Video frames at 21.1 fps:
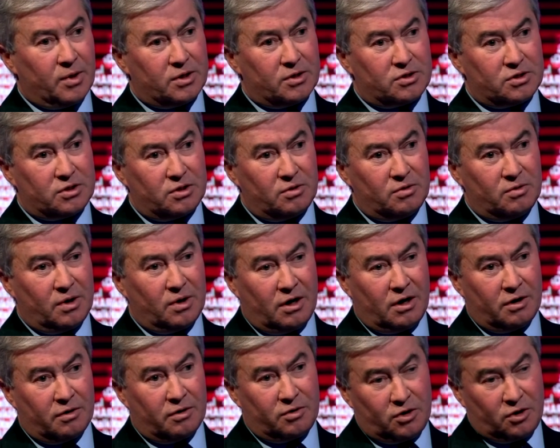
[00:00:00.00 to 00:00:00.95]
but to
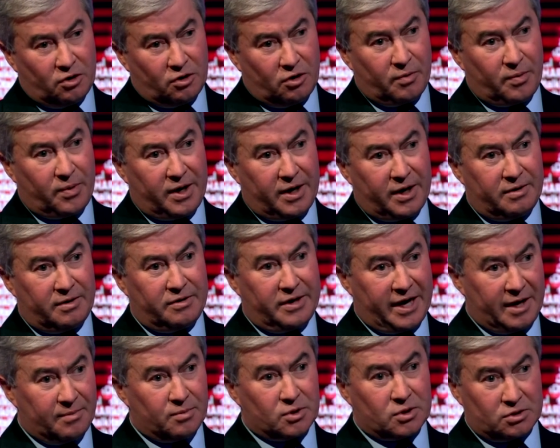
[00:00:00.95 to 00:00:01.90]
our European
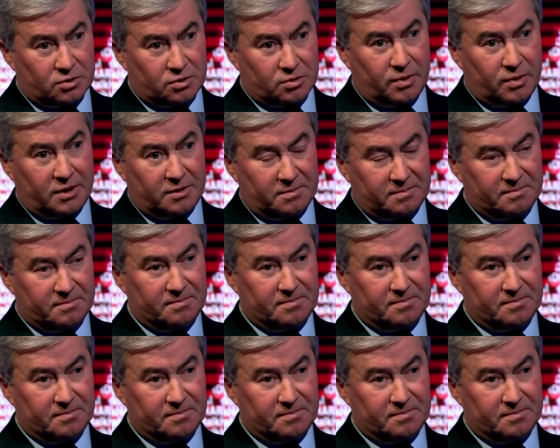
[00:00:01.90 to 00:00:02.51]
neighbours as well.